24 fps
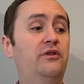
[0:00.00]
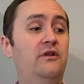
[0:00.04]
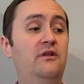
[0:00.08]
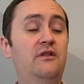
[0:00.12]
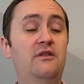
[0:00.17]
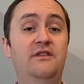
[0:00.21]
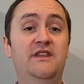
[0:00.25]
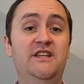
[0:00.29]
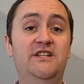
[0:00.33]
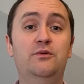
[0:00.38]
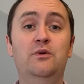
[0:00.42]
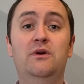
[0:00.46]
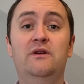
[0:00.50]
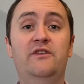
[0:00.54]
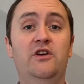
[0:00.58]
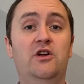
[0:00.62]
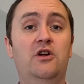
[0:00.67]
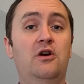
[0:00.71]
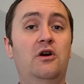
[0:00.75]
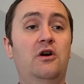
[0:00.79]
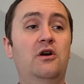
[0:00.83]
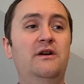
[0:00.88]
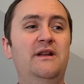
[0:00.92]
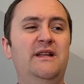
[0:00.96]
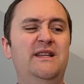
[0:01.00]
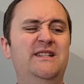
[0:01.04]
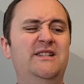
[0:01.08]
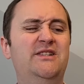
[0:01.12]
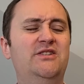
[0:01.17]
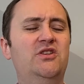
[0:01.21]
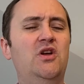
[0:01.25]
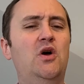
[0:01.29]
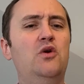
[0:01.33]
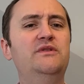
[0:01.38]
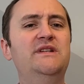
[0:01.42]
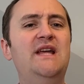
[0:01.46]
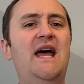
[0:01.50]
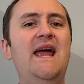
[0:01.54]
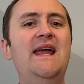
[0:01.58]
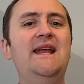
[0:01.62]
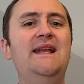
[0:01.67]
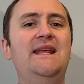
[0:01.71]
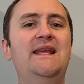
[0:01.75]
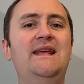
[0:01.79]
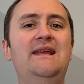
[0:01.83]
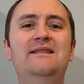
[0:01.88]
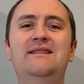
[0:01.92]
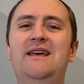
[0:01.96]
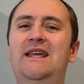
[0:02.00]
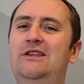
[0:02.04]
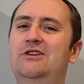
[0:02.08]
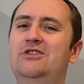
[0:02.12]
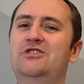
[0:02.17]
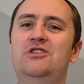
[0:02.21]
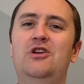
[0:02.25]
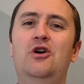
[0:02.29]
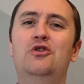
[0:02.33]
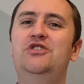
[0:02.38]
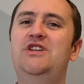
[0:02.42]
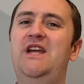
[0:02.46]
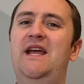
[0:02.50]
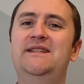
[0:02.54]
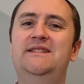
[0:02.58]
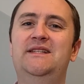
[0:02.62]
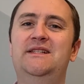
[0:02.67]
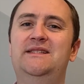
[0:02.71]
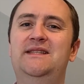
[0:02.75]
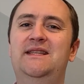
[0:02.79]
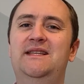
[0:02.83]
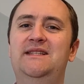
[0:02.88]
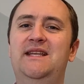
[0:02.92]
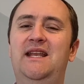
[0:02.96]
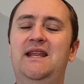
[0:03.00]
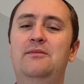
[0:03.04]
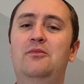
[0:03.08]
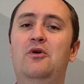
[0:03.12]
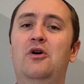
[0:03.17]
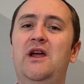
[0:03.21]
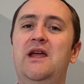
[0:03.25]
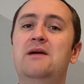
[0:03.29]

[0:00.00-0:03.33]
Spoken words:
this would have occurred is so tiny that there's no chance it's this anymore.